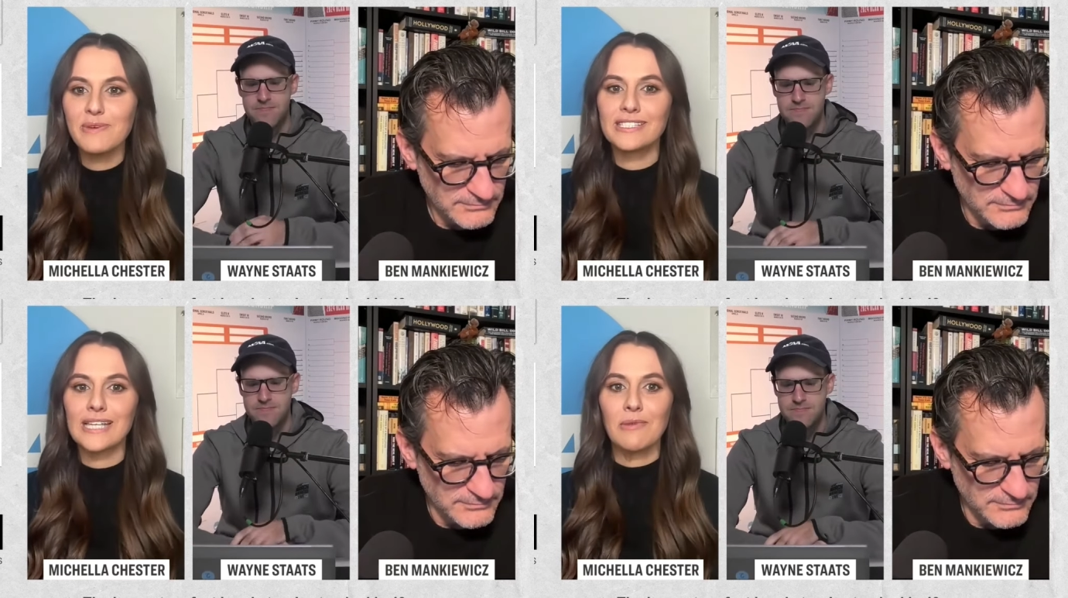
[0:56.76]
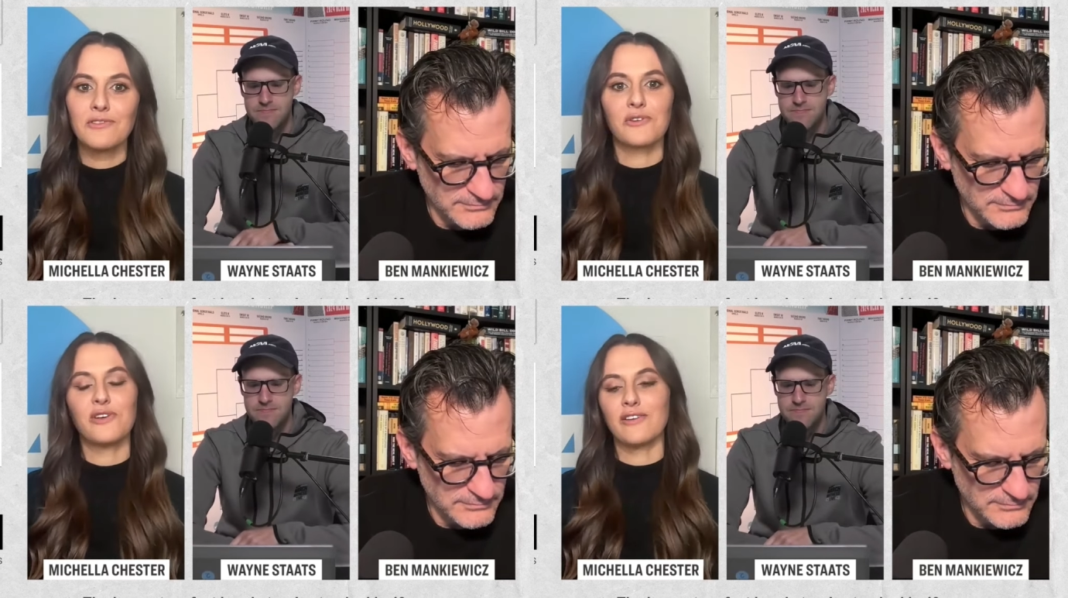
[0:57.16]
Speaker 1: some of your
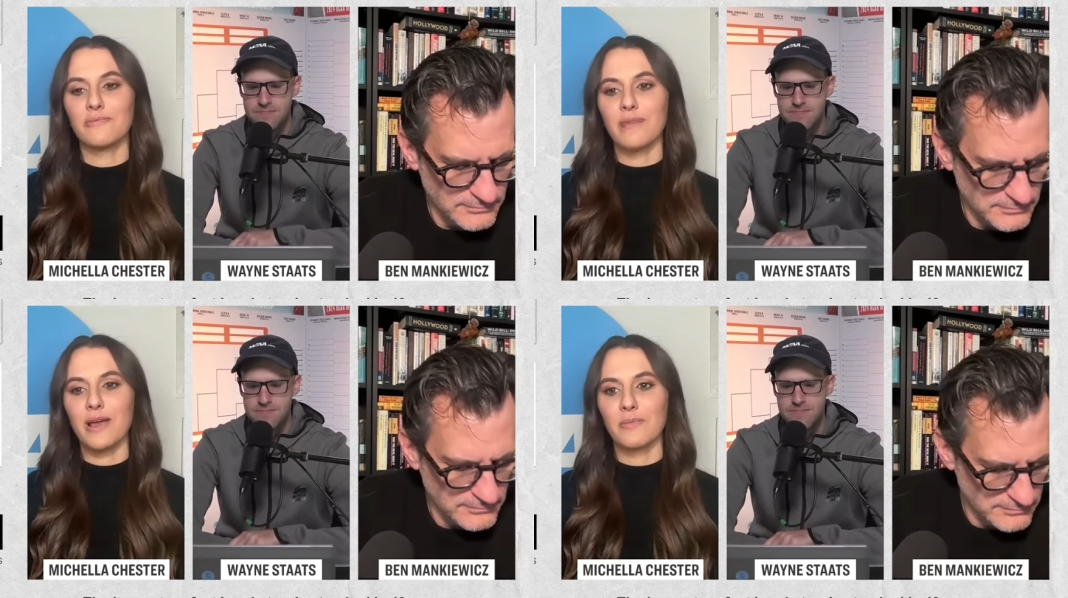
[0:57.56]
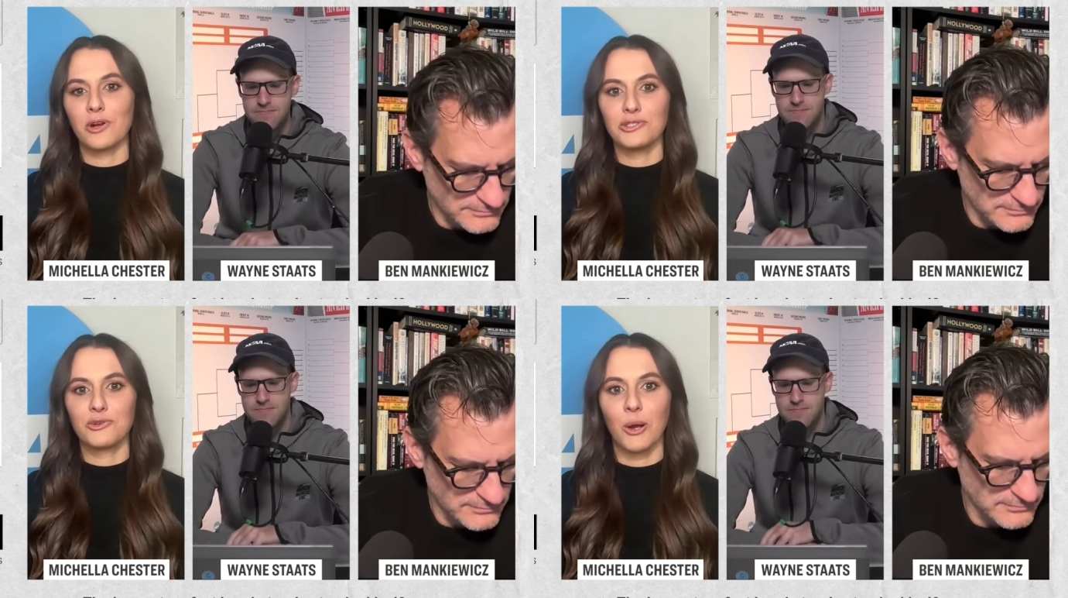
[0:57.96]
favorite memories
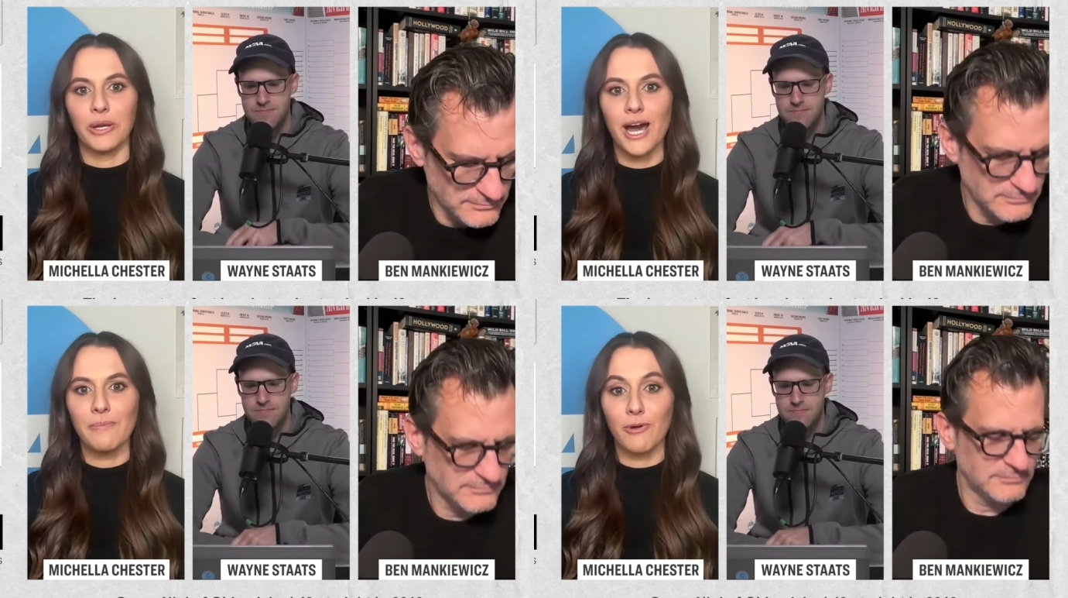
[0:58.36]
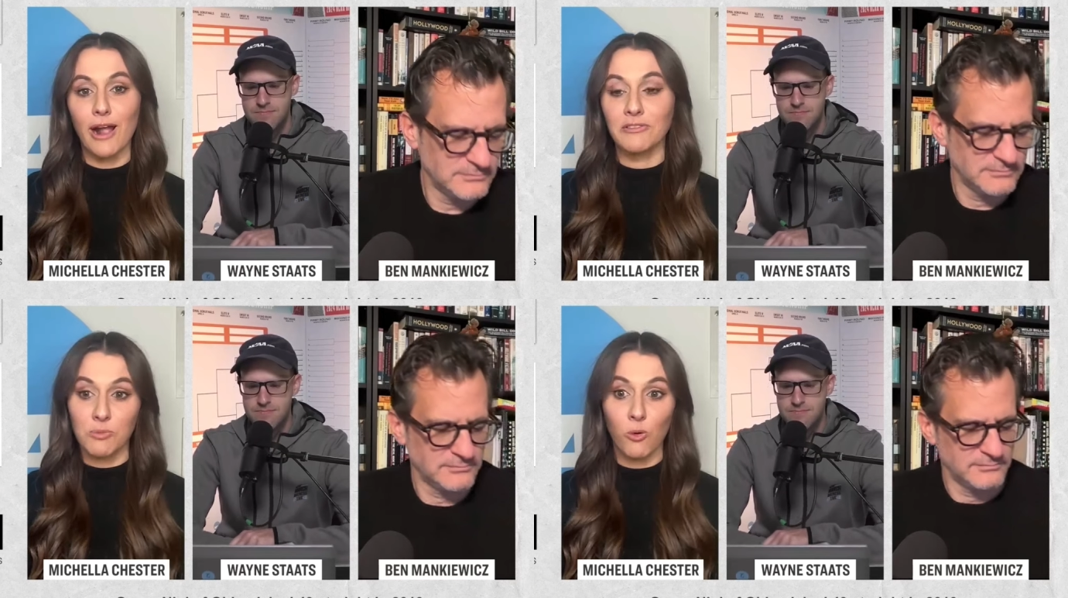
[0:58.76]
growing up around
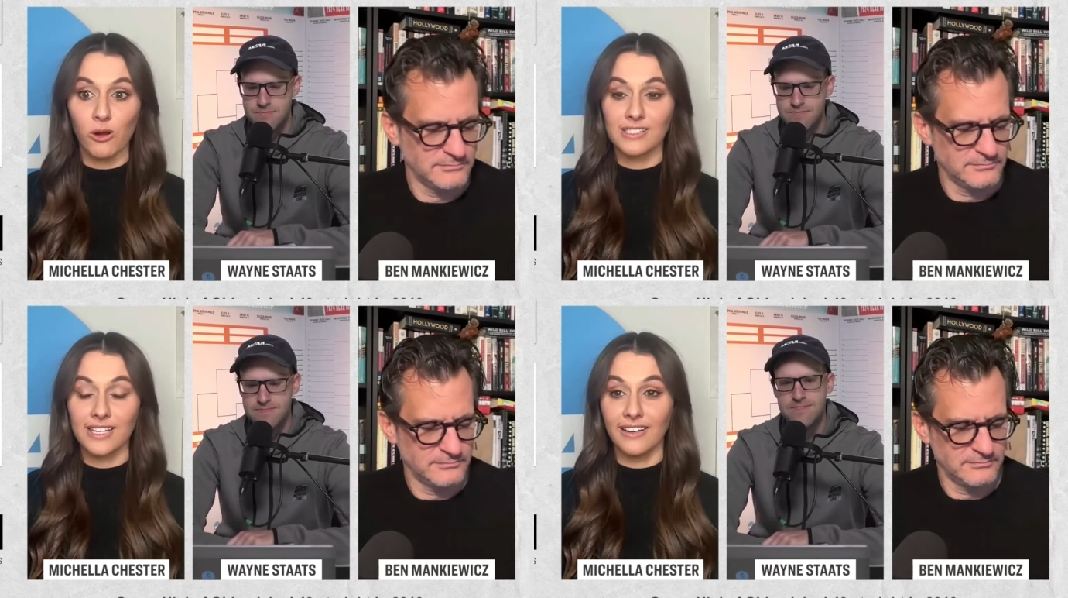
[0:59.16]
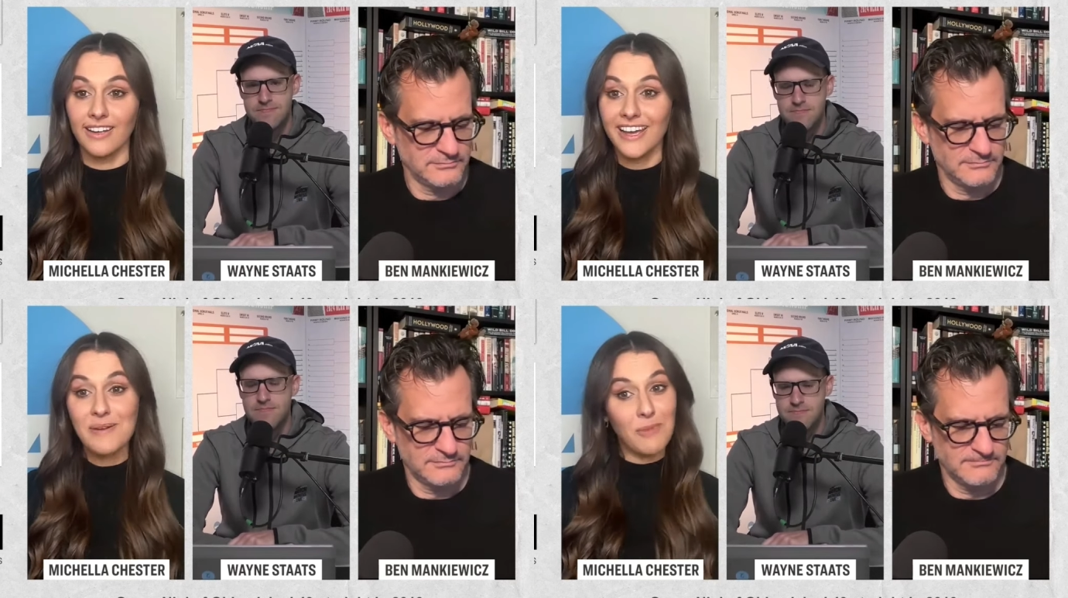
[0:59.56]
sports and
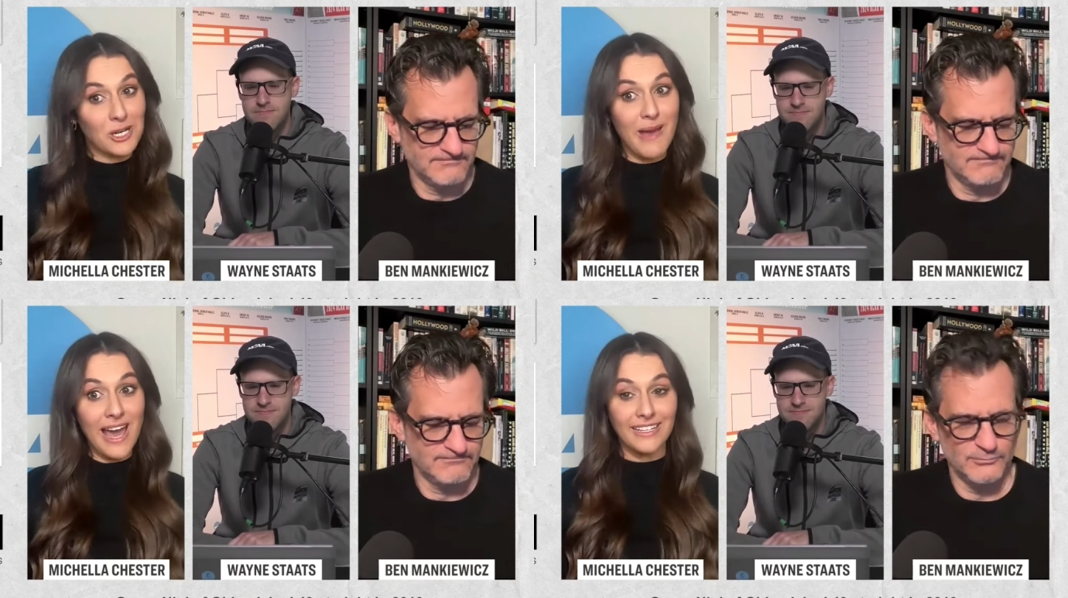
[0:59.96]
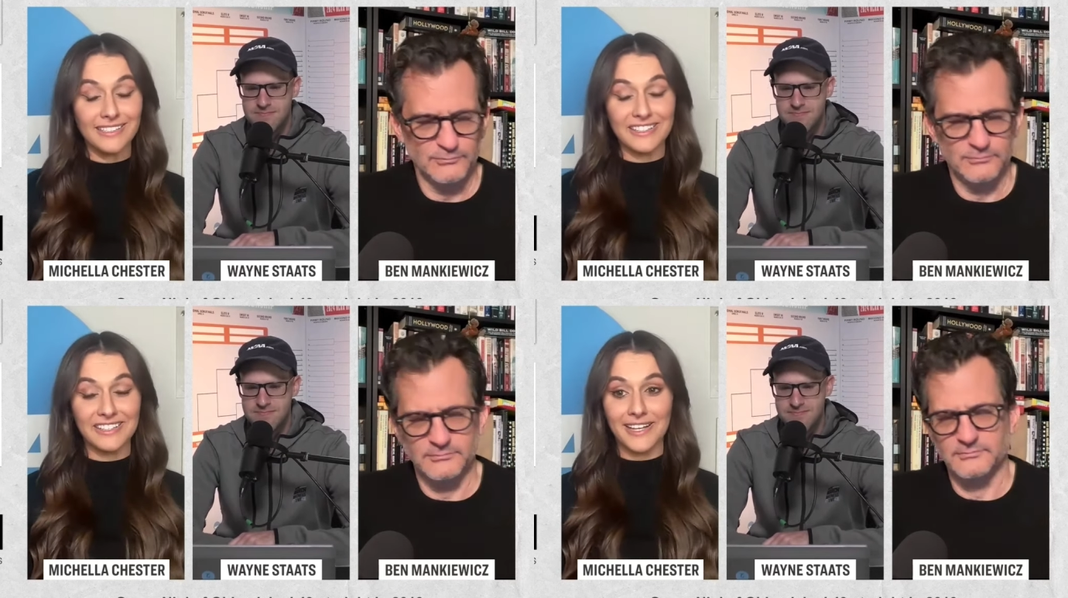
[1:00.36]
March Madness,
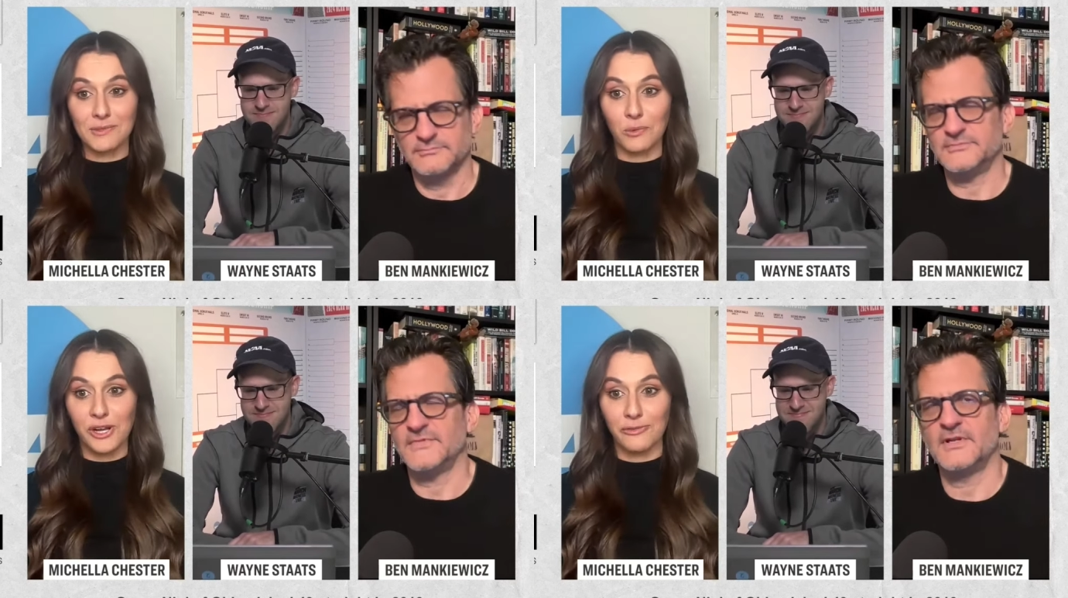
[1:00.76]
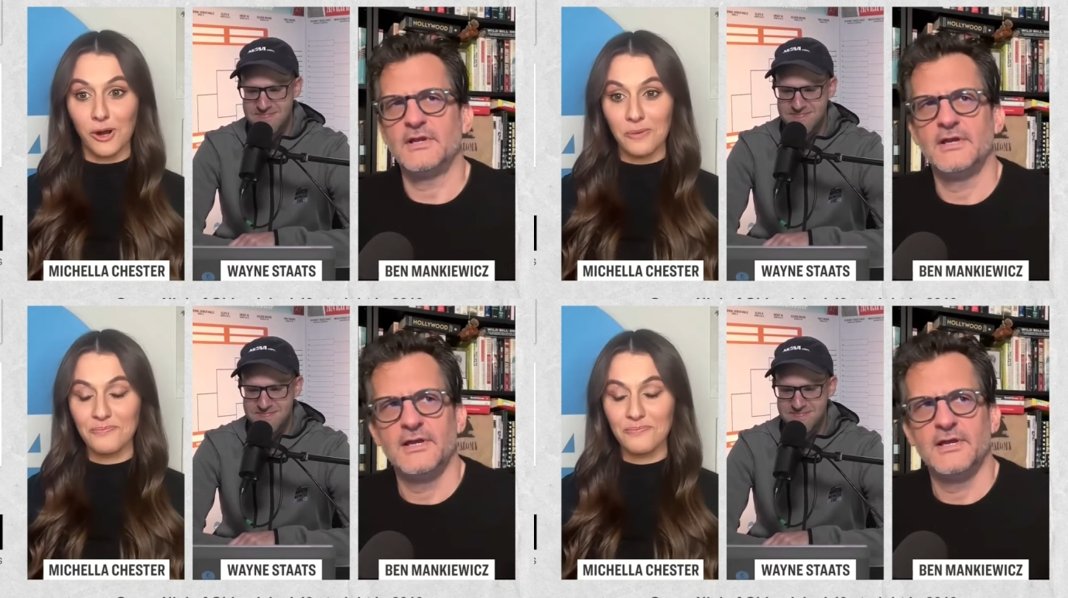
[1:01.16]
because that's what we're here for.